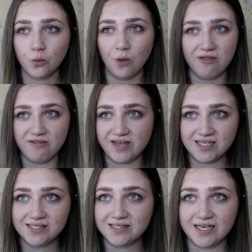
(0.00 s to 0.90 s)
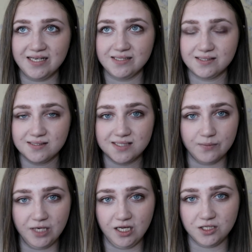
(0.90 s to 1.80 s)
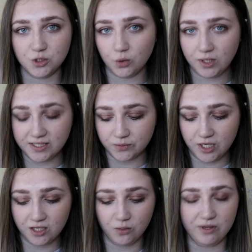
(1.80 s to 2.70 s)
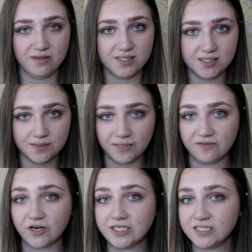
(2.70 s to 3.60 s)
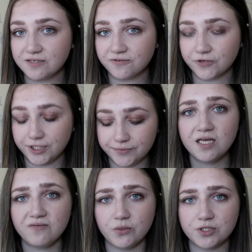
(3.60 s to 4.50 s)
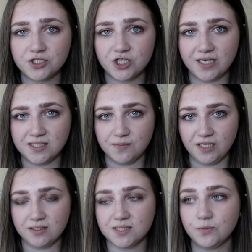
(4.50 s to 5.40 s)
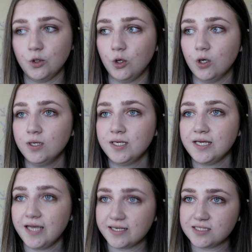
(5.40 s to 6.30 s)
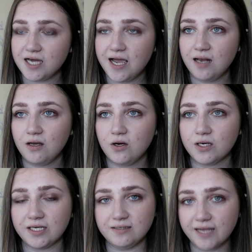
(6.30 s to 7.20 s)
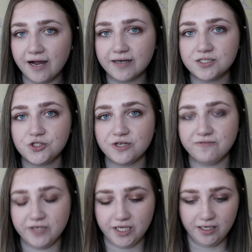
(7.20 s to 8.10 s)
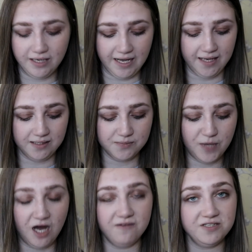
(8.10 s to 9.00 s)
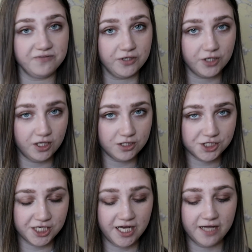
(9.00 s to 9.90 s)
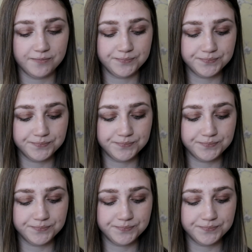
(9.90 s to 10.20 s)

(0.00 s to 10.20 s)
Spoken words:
whether this is similar to all his work, whether this is something very different. If you want to try something that's more inner dialogue and character driven and part of a different culture,